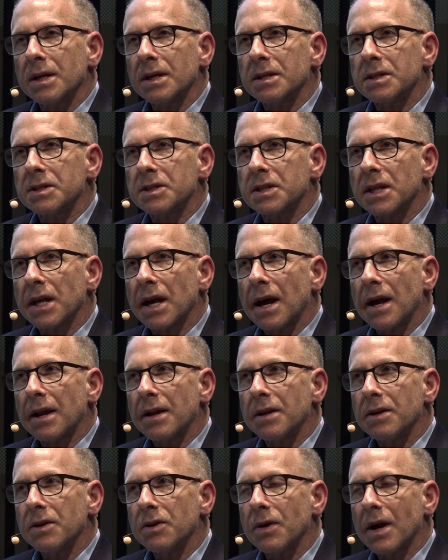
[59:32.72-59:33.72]
is
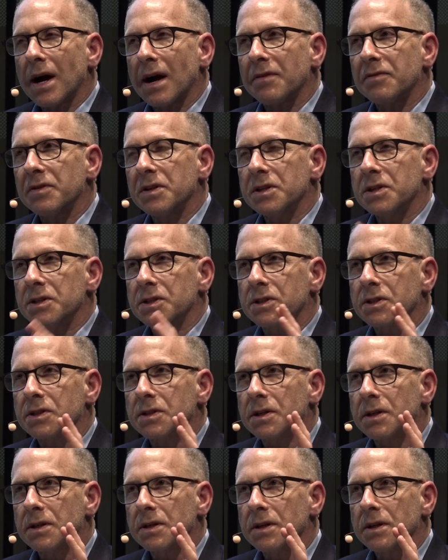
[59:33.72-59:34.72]
that you have these
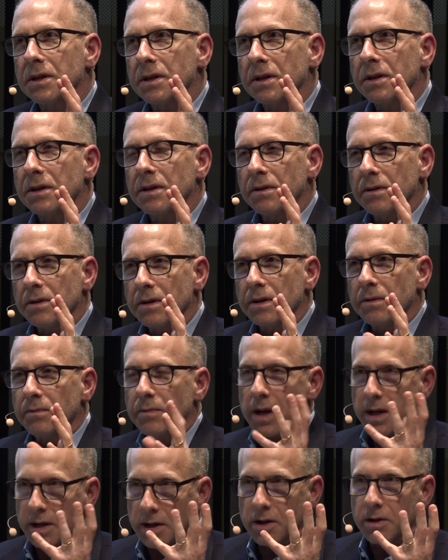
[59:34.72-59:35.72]
in, in, in
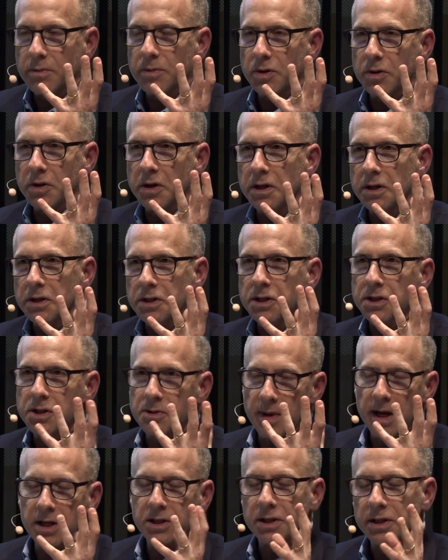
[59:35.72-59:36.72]
many communities,
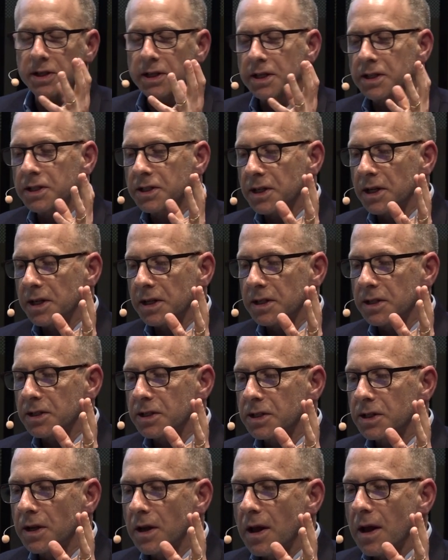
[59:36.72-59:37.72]
especially in
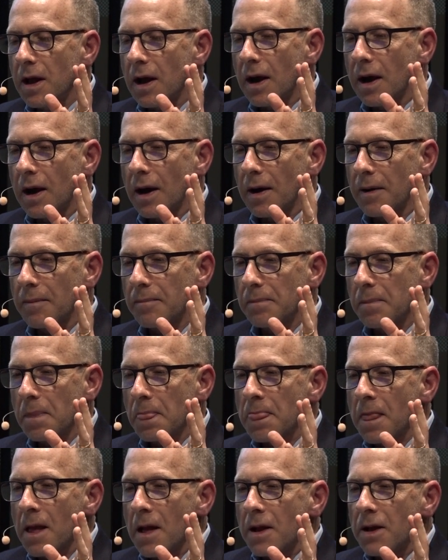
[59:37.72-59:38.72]
cities, um,
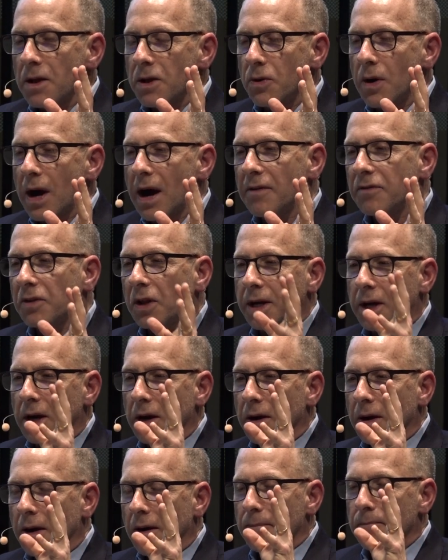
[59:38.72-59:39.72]
you have like
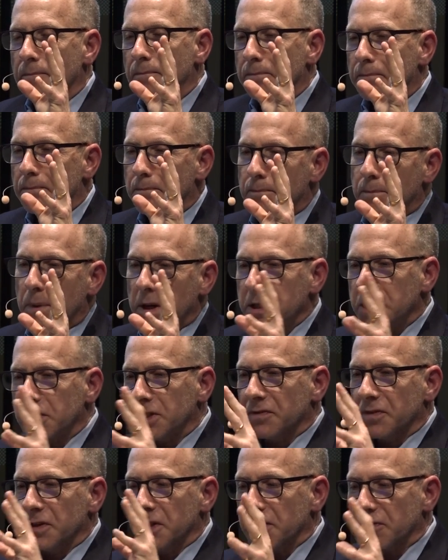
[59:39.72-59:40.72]
a, a bunch
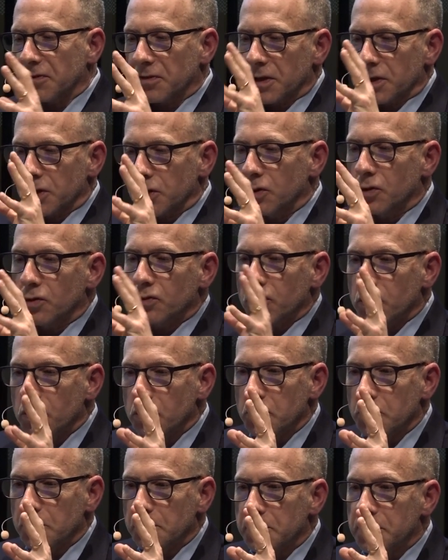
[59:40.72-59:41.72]
of different
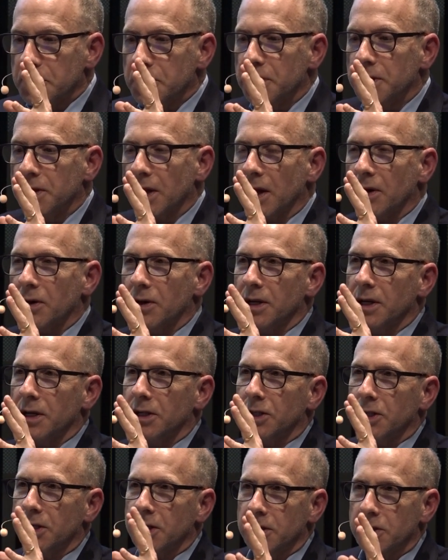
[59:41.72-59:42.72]
groups that are
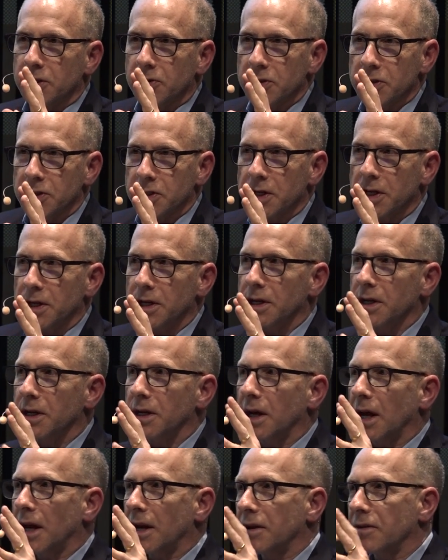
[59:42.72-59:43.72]
each interested
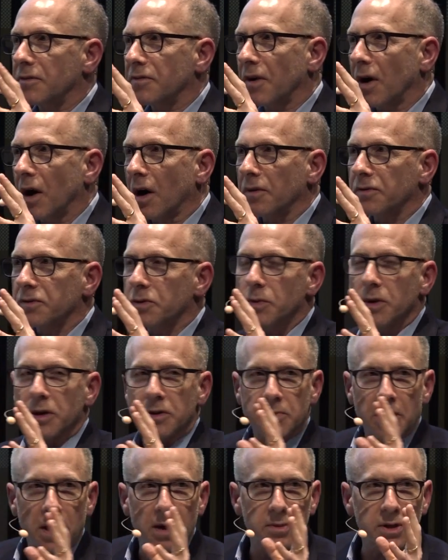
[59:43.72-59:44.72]
in and involved
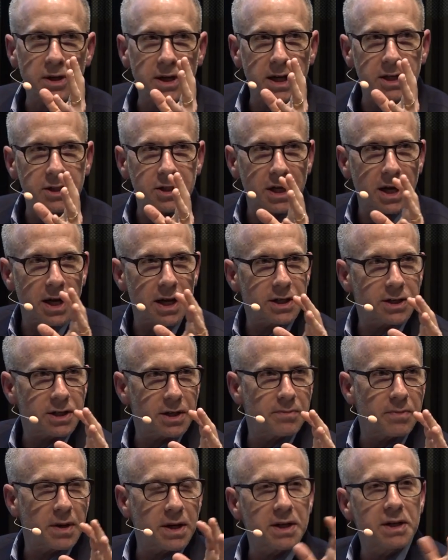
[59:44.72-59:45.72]
with public
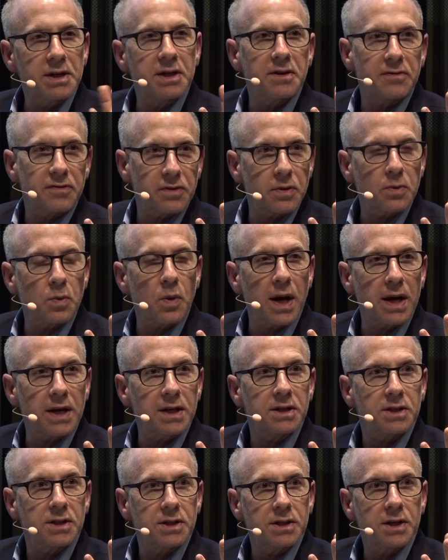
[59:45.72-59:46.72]
education, but in different
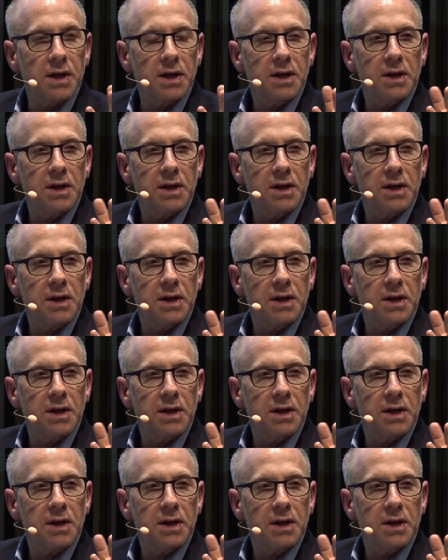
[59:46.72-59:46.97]
ways.